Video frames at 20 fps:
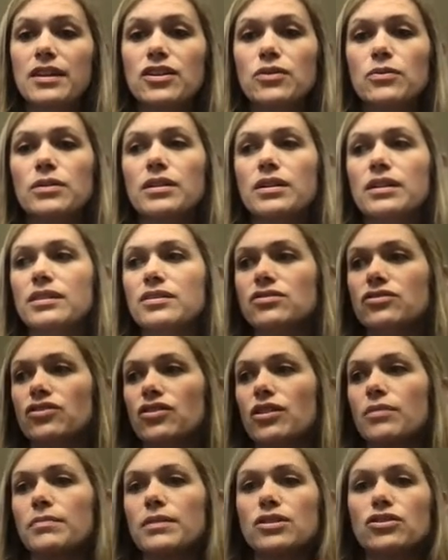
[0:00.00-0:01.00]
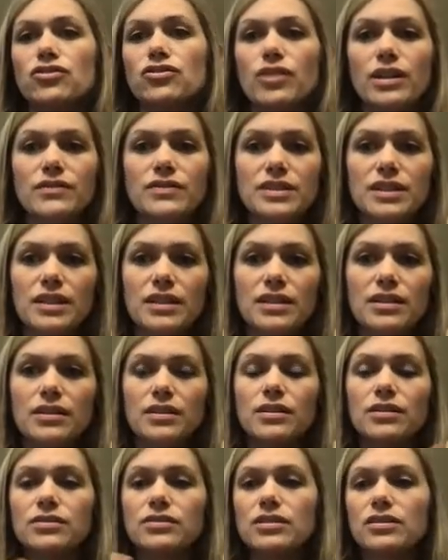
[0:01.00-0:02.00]
you would list your administrative
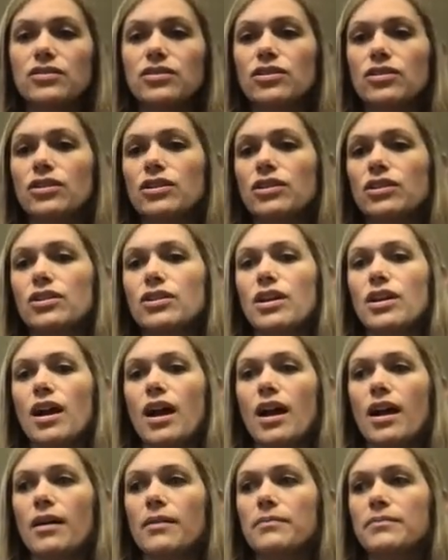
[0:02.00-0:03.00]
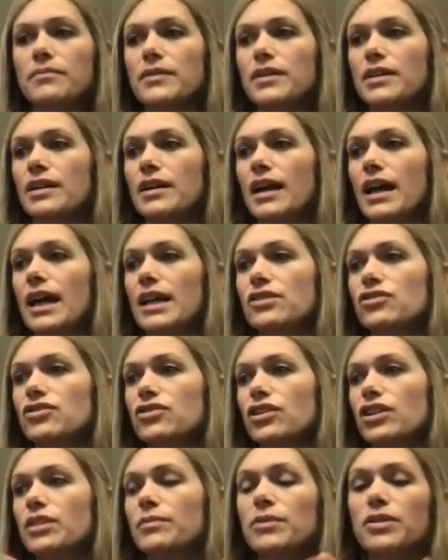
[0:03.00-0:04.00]
skills, and
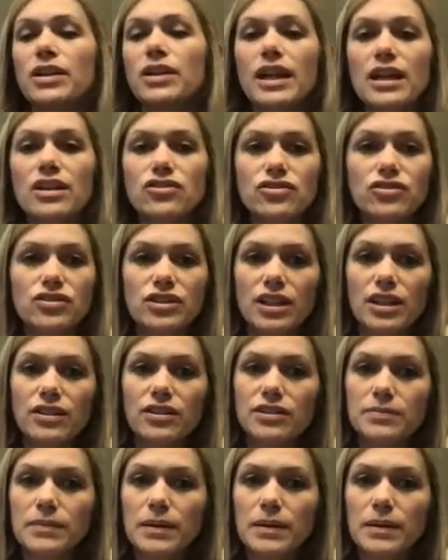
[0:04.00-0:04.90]
your communication skills.